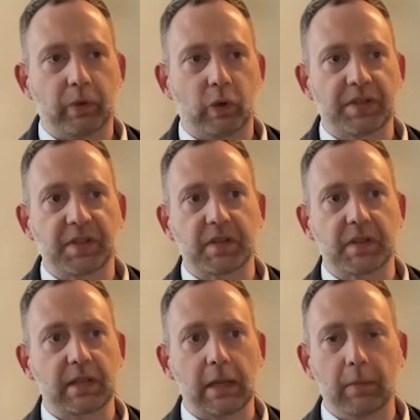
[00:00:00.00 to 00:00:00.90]
Chris's
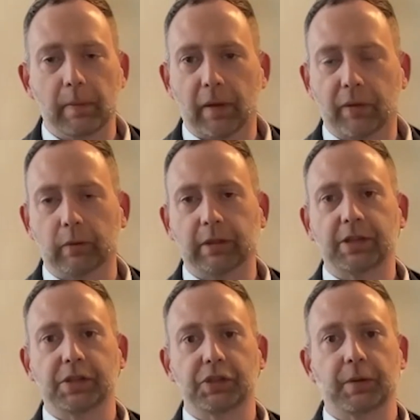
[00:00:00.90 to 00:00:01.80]
theme about the
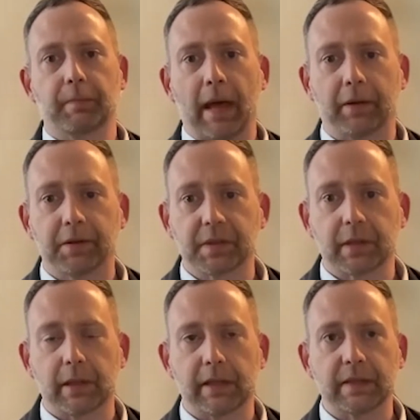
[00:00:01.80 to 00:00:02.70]
relationship matters
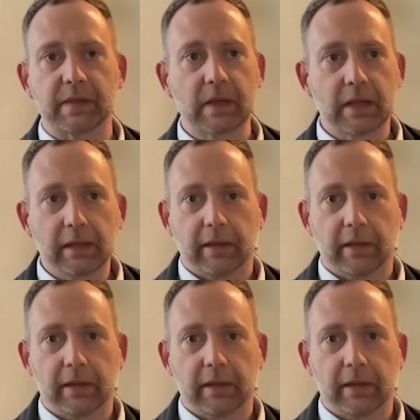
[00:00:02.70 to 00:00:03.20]
is